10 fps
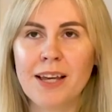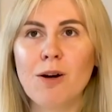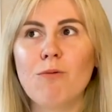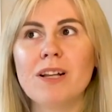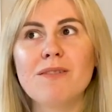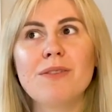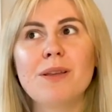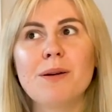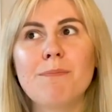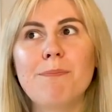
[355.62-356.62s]
One of
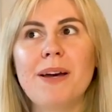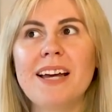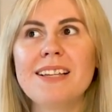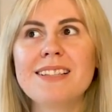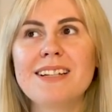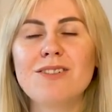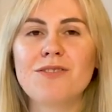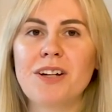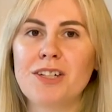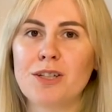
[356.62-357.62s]
the best
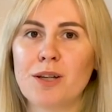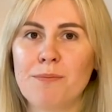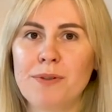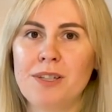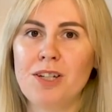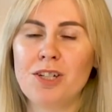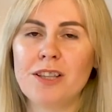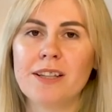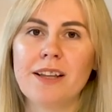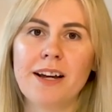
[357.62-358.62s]
illustration competition
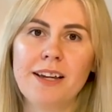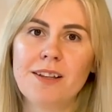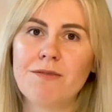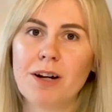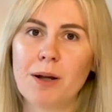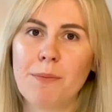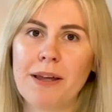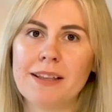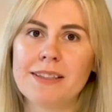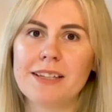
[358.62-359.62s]
that I can recommend